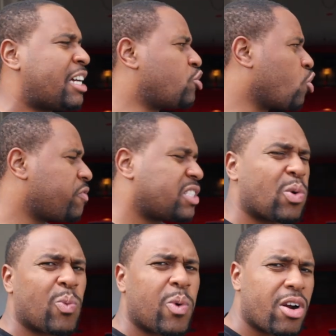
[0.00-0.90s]
I drove it
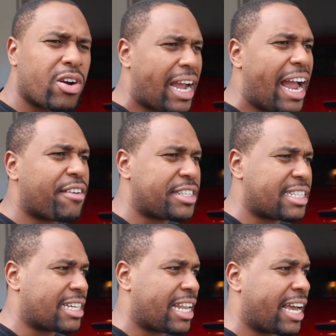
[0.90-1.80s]
to work, everything.